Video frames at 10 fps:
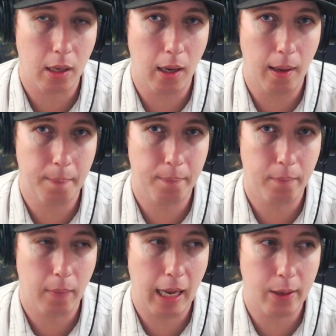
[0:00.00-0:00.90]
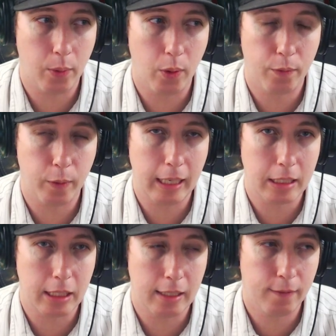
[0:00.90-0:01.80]
I don't know if we get
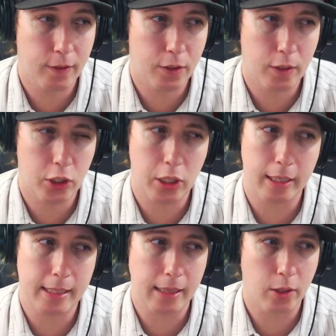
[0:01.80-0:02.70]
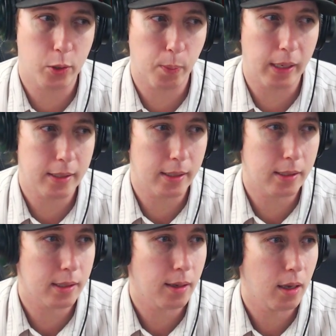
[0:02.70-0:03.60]
to individually set those prices.